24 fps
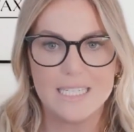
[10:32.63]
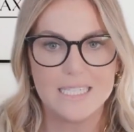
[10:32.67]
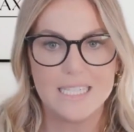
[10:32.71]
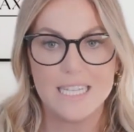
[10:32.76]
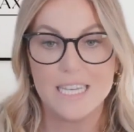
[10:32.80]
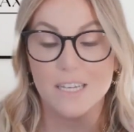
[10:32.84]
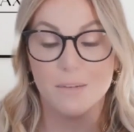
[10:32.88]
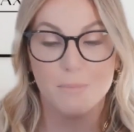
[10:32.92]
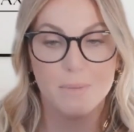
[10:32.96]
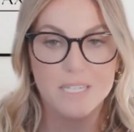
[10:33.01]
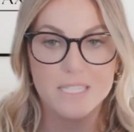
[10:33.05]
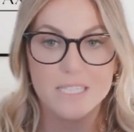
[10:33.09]
They
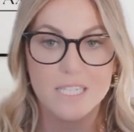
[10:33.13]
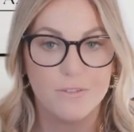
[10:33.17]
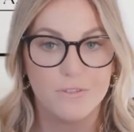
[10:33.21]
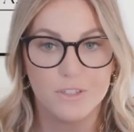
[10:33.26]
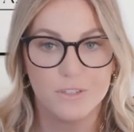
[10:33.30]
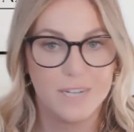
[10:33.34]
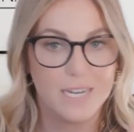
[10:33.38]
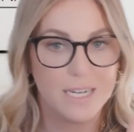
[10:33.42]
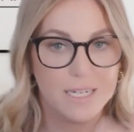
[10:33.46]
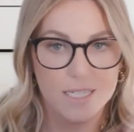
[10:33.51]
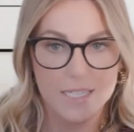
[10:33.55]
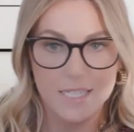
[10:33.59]
could be self
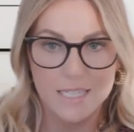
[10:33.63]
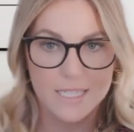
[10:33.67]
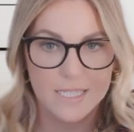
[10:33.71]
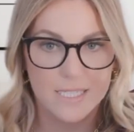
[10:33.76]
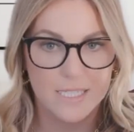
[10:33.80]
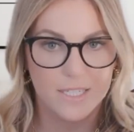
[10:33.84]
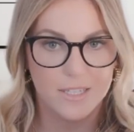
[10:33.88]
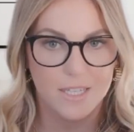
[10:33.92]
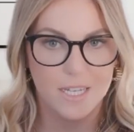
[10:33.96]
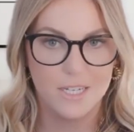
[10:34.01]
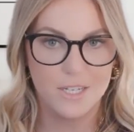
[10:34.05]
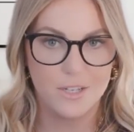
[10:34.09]
directed.
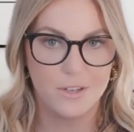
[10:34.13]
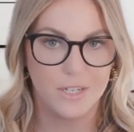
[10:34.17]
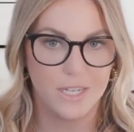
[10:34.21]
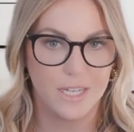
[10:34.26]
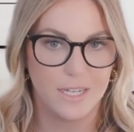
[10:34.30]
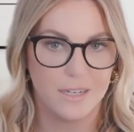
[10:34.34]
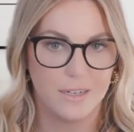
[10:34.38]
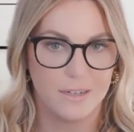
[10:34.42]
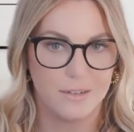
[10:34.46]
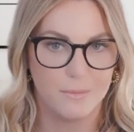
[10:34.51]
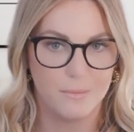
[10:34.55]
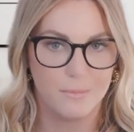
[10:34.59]
So then you
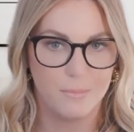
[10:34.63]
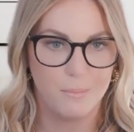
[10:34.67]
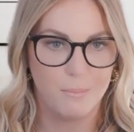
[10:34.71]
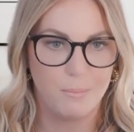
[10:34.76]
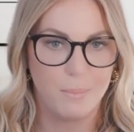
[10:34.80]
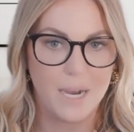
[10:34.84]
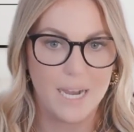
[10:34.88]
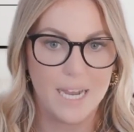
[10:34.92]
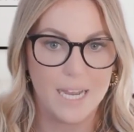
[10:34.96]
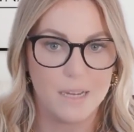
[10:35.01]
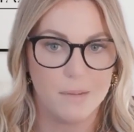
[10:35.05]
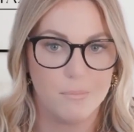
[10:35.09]
can
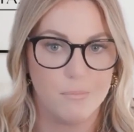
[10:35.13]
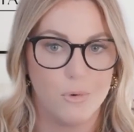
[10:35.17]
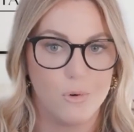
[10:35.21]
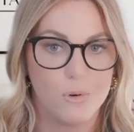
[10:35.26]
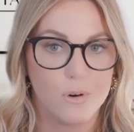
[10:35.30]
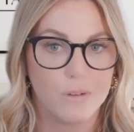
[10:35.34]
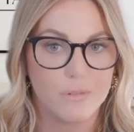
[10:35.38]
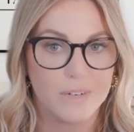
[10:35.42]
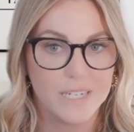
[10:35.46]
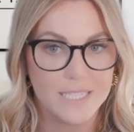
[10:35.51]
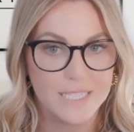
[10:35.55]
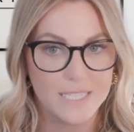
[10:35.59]
buy
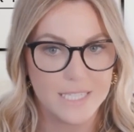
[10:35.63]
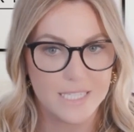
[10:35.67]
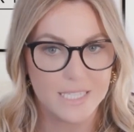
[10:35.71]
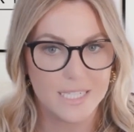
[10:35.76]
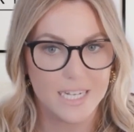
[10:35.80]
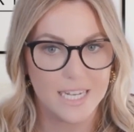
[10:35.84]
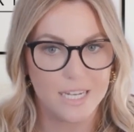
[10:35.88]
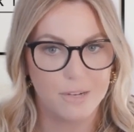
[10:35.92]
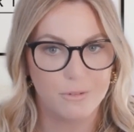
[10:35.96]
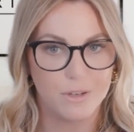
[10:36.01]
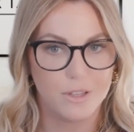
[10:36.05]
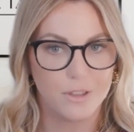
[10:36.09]
more real
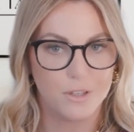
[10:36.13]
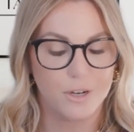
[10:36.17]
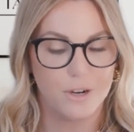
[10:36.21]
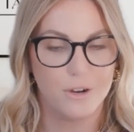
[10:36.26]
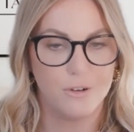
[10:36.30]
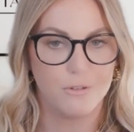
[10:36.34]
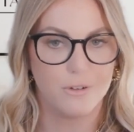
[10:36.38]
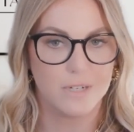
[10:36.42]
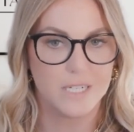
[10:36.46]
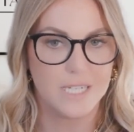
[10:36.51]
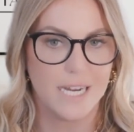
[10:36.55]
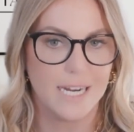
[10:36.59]
estate with your
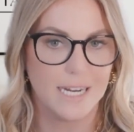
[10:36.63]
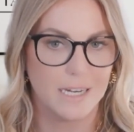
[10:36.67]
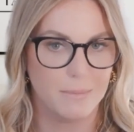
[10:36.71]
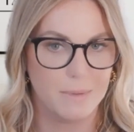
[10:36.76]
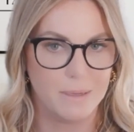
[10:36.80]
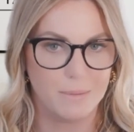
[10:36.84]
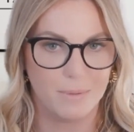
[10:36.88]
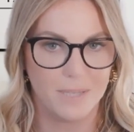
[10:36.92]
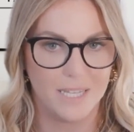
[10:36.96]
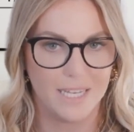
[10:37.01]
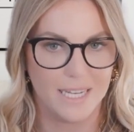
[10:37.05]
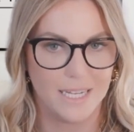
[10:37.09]
own
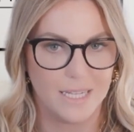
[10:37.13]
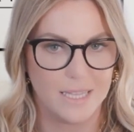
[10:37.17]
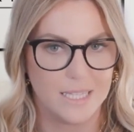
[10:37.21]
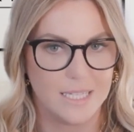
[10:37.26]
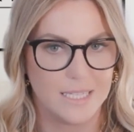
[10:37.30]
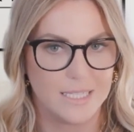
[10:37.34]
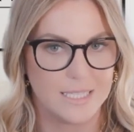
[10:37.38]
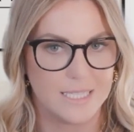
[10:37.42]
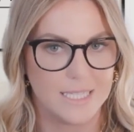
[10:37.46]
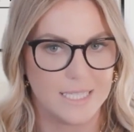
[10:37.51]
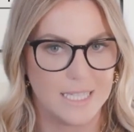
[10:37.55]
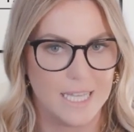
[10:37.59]
retirement plan,
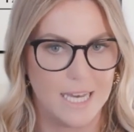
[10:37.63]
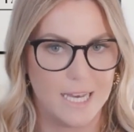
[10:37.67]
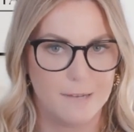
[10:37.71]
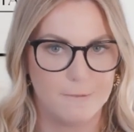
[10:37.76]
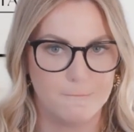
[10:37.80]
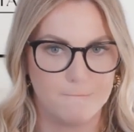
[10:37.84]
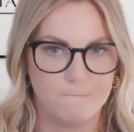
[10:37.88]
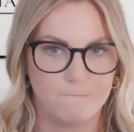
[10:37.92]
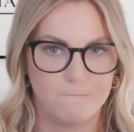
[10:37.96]
things like that.